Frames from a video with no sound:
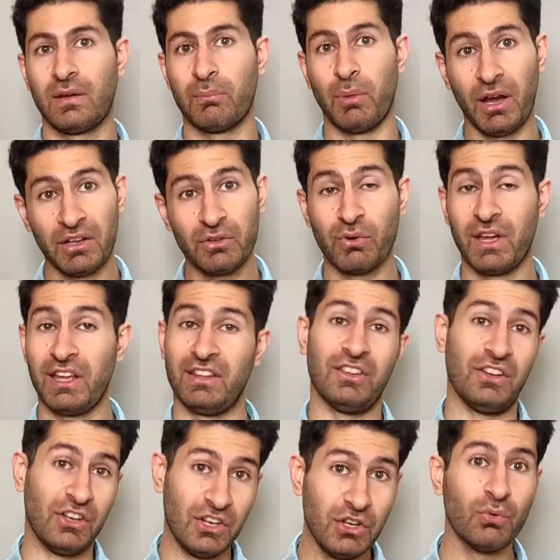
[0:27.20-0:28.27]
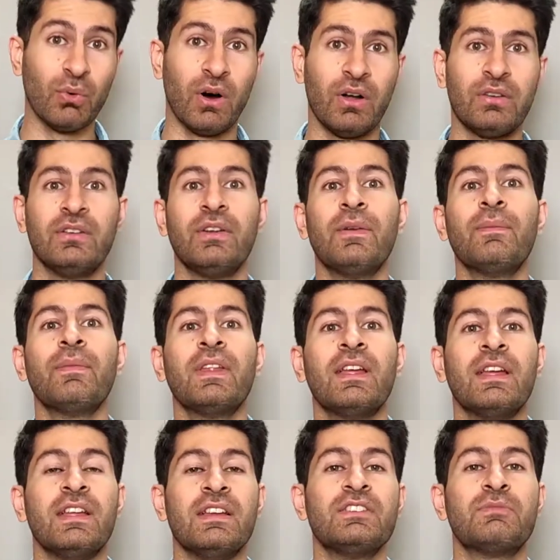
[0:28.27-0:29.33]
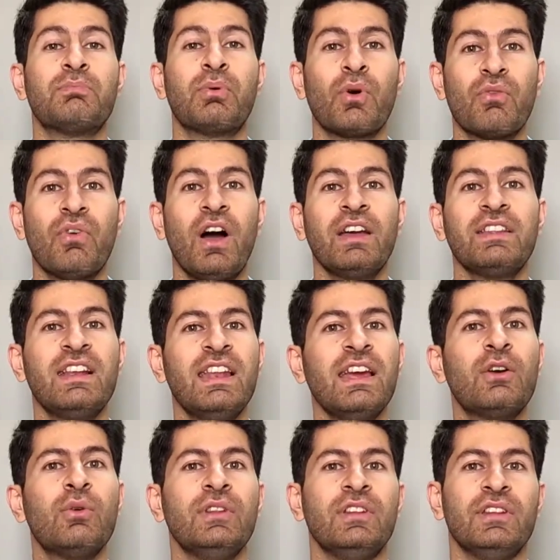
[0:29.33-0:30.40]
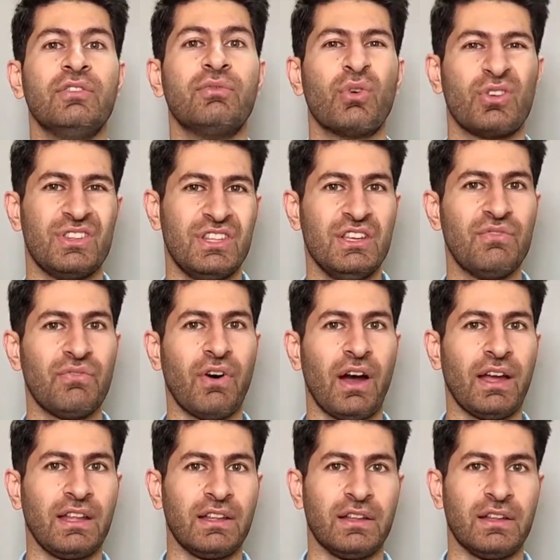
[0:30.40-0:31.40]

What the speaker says: by the way, the new one, is providing liquidity for DeFi.